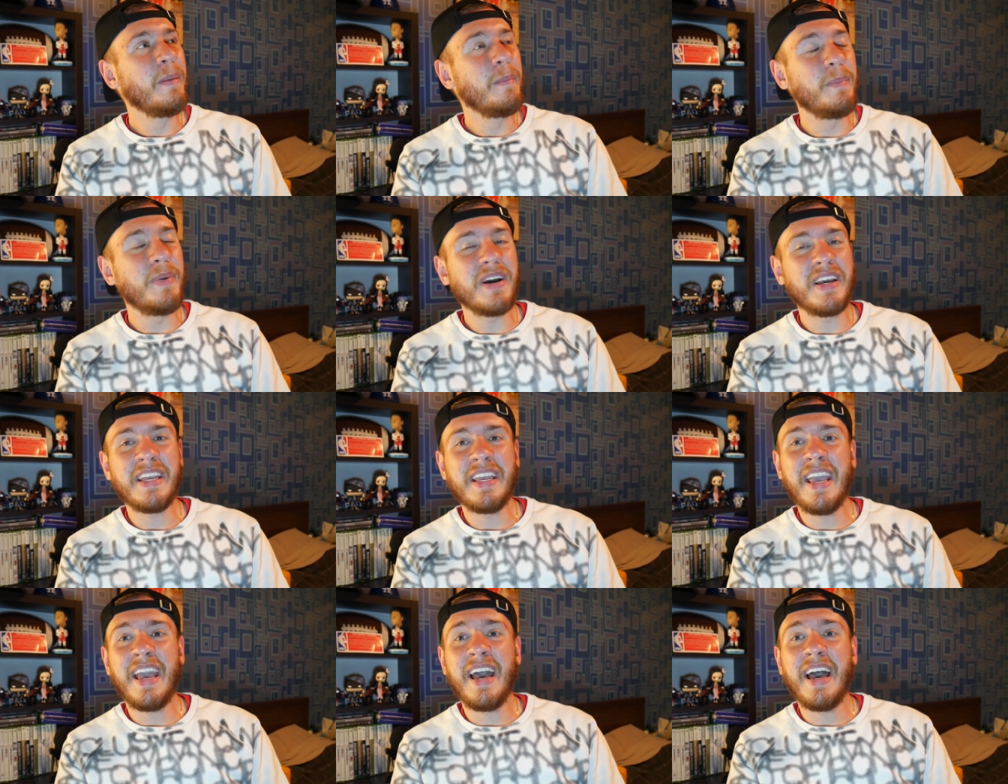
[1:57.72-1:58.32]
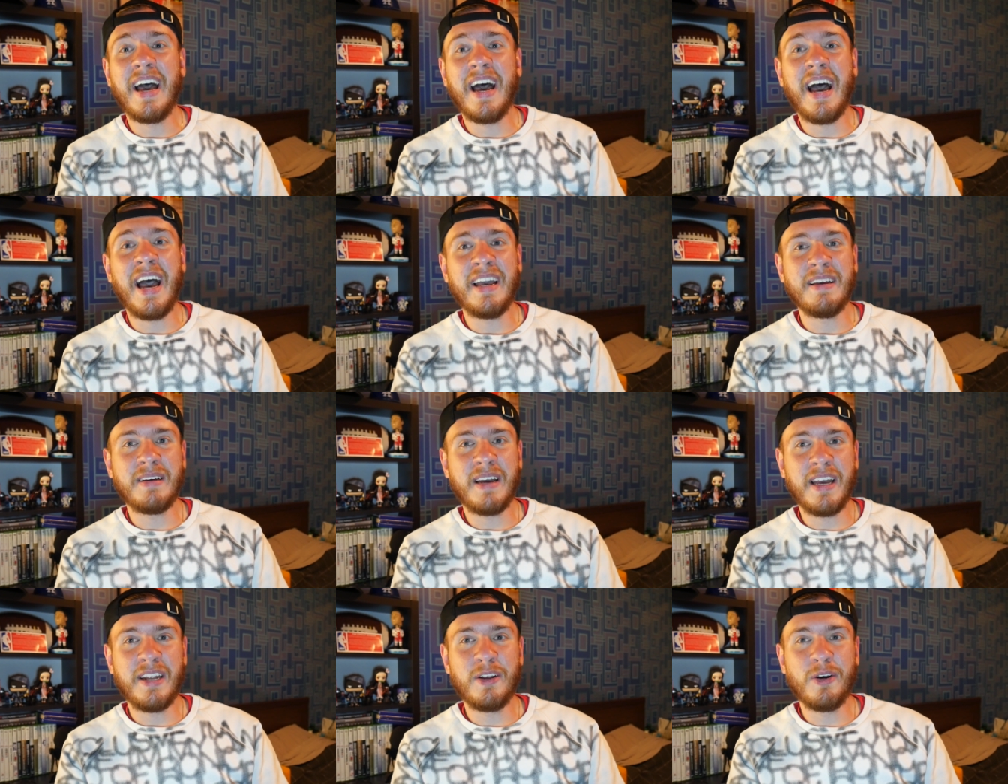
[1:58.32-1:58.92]
but yeah,
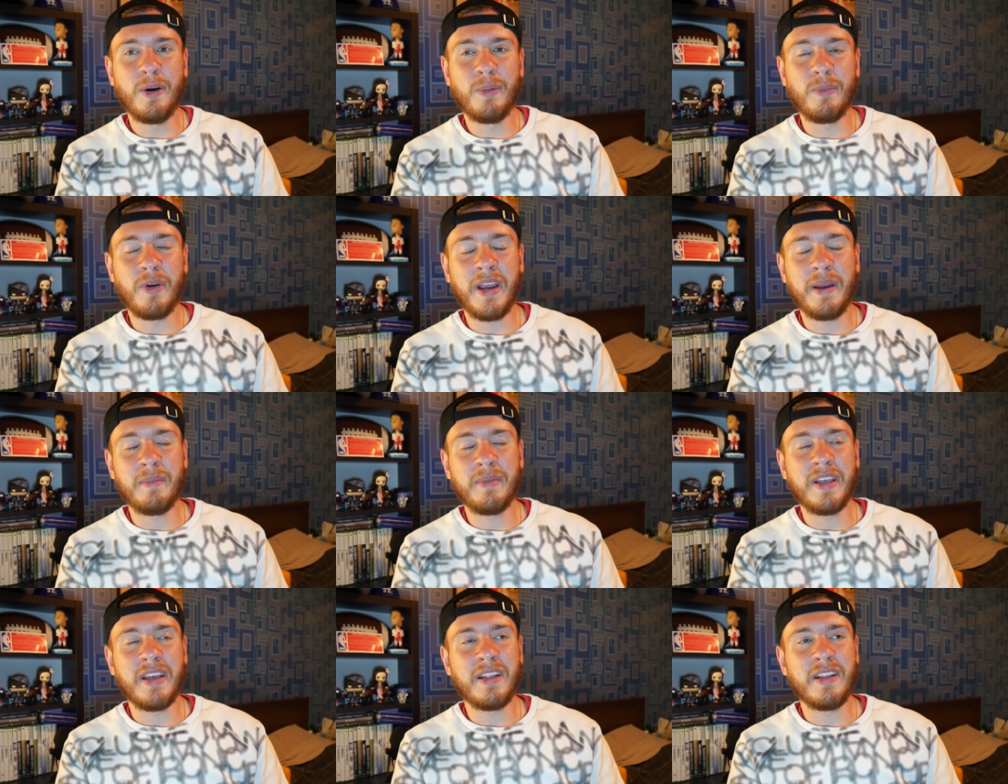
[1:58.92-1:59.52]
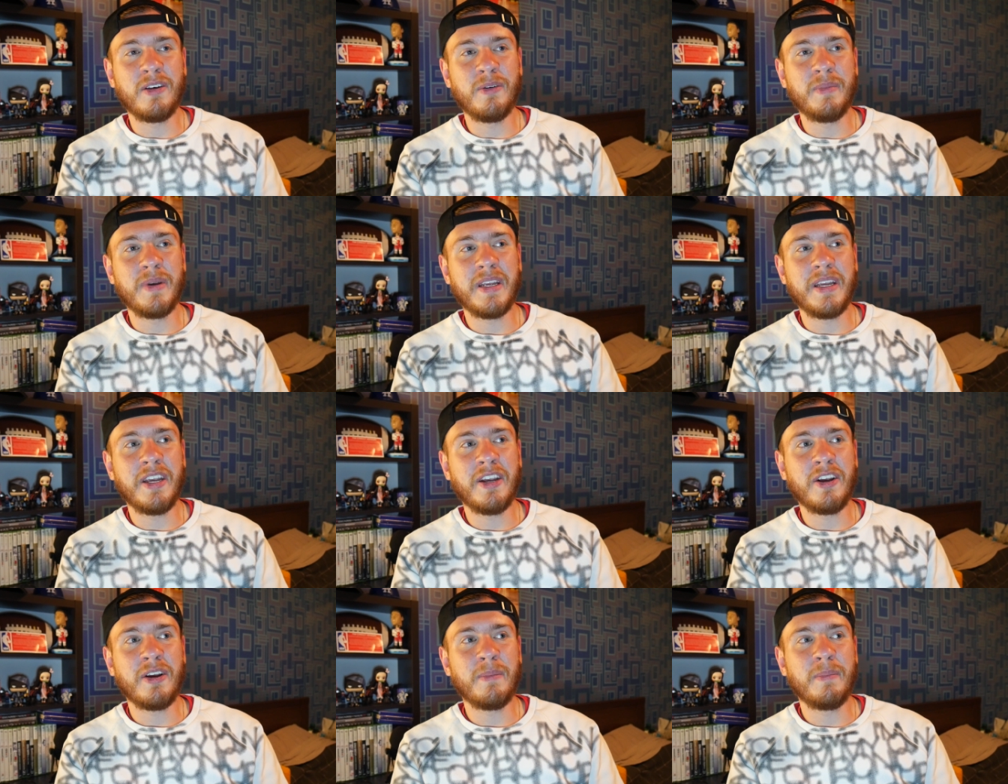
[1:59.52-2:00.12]
I, I know I'm rambling a little bit
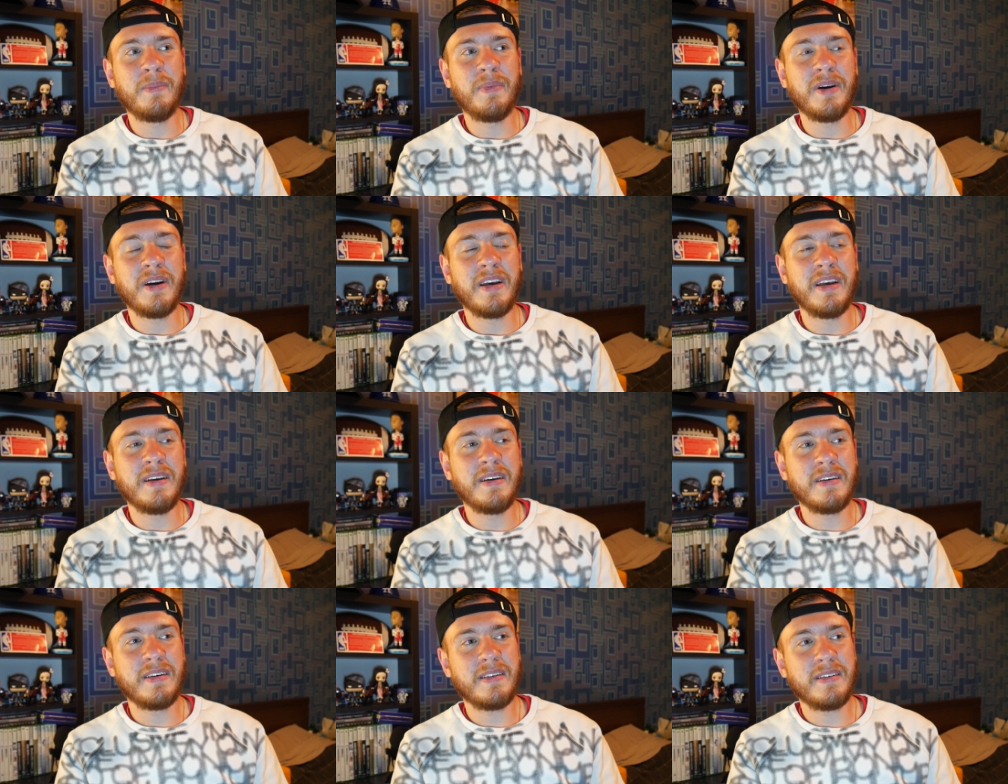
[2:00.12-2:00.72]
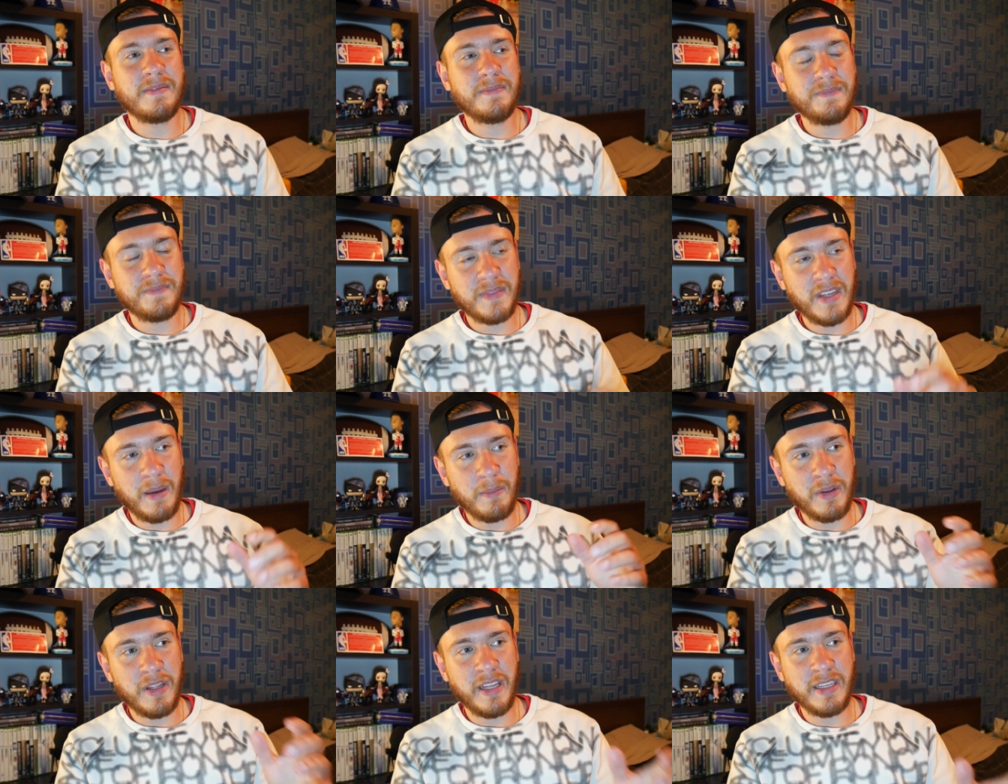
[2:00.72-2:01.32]
here, but
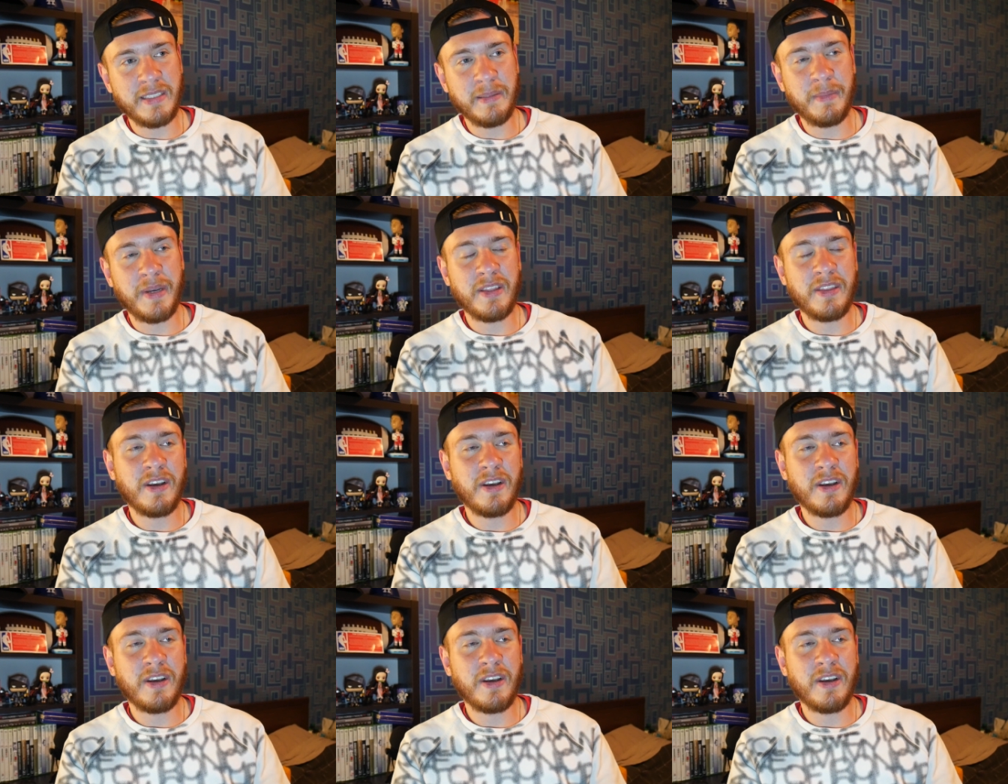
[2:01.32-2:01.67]
I'm collecting my